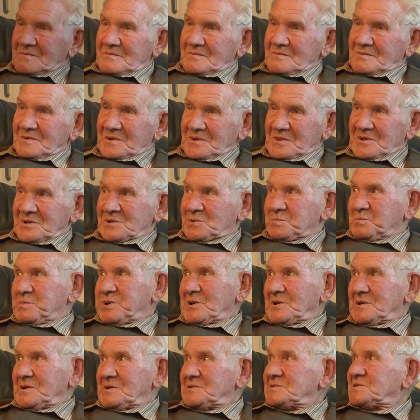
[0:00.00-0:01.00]
Well, this
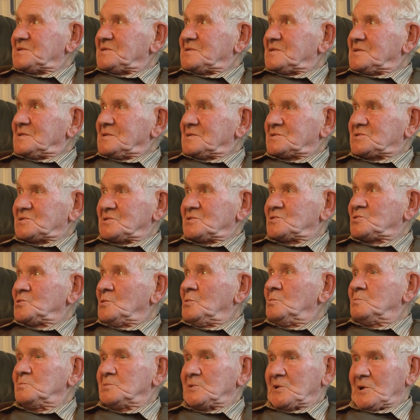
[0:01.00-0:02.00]
place, it's a
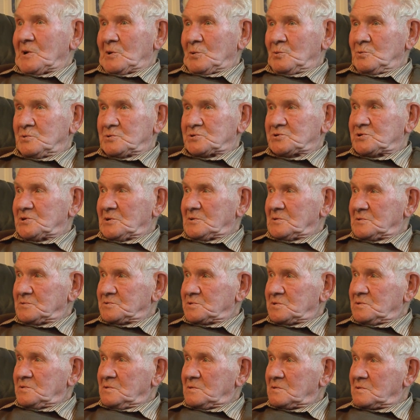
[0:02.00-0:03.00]
dump now,
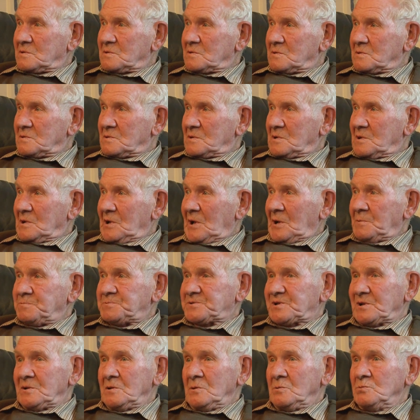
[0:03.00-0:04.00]
Shildon.
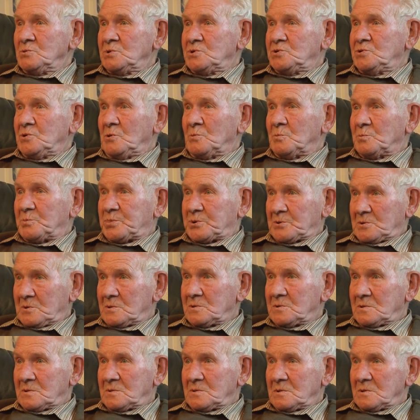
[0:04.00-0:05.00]
Absolute dump.
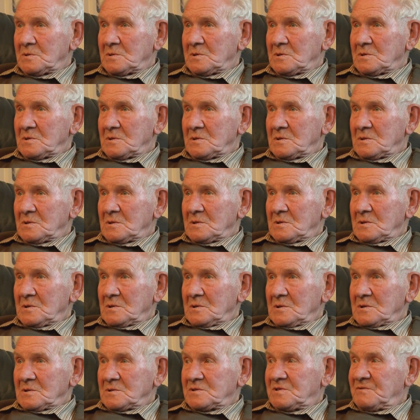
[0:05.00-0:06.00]

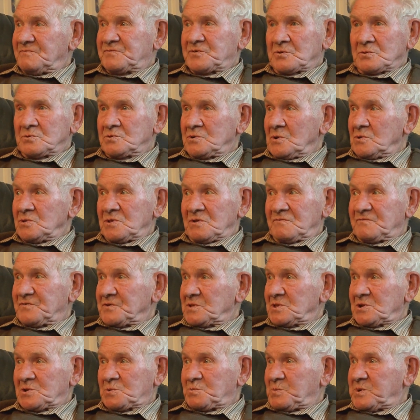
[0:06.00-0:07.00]
They've done nothing for
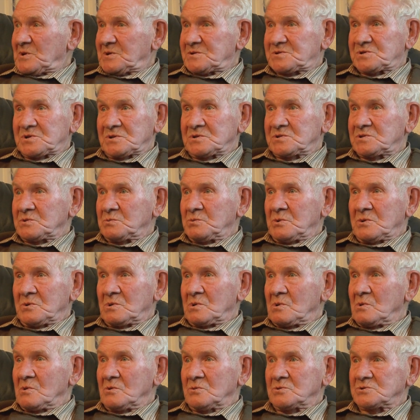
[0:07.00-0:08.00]
this place since they were
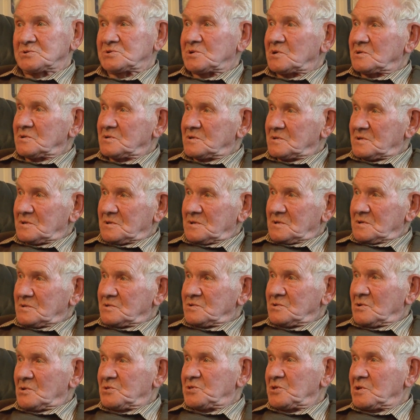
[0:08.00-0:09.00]
closed.
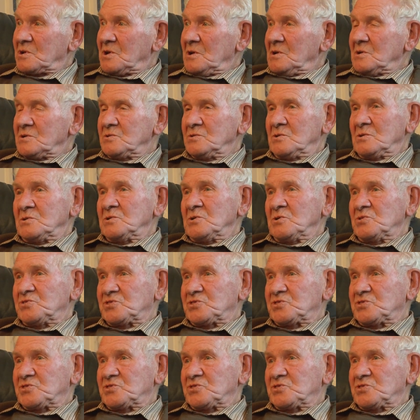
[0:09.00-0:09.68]
Nothing. Not a